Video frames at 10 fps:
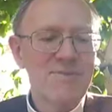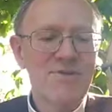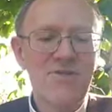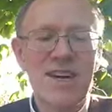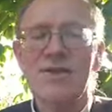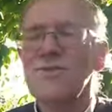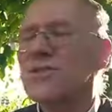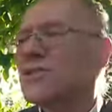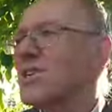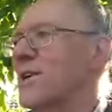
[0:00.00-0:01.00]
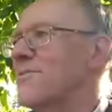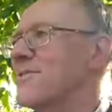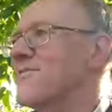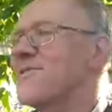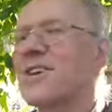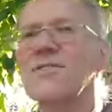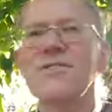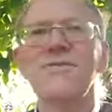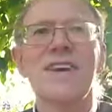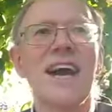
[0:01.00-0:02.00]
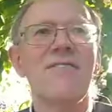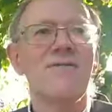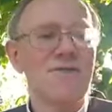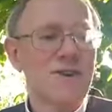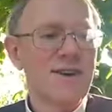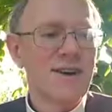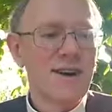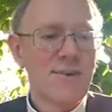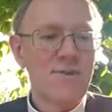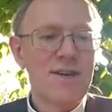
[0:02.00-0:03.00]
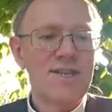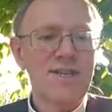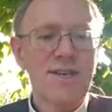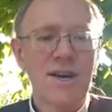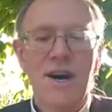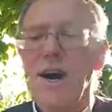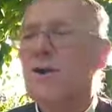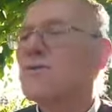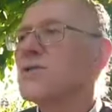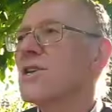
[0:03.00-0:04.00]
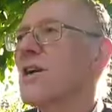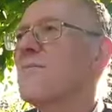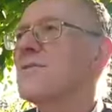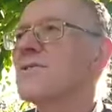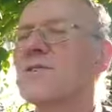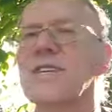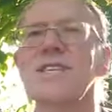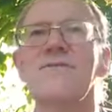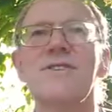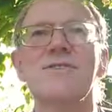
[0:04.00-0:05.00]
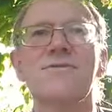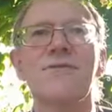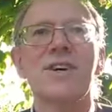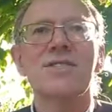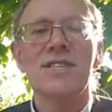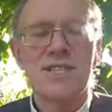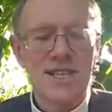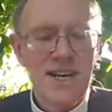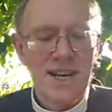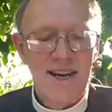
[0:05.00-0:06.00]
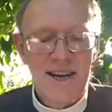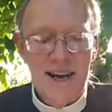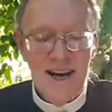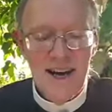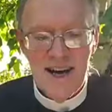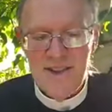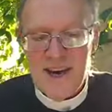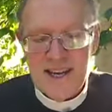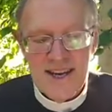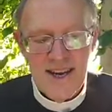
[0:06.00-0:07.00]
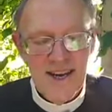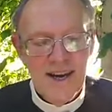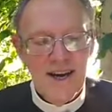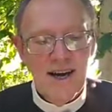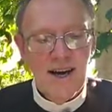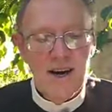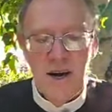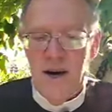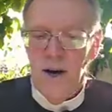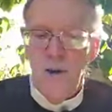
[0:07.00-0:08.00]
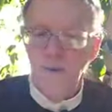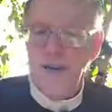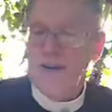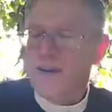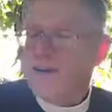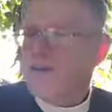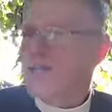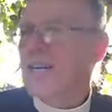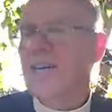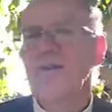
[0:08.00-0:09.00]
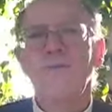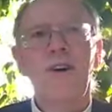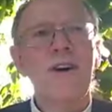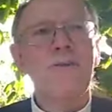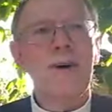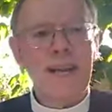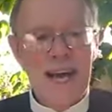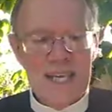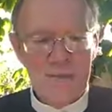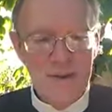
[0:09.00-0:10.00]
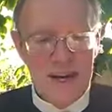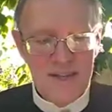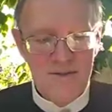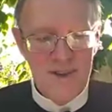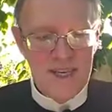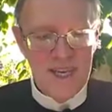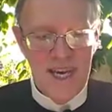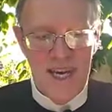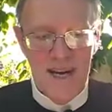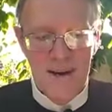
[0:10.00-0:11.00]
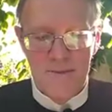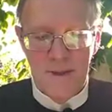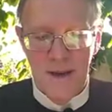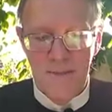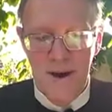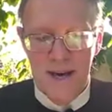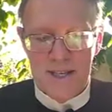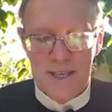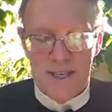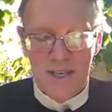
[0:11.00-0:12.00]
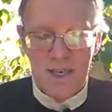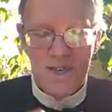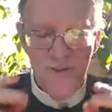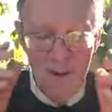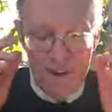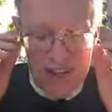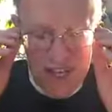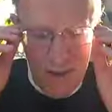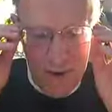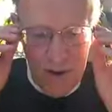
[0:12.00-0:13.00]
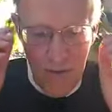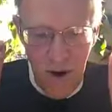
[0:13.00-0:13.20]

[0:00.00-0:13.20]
to read all the sermons of Joseph Carroll that preached whole sermons on individual verses, then we could consider very many aspects of this here. But just very simply,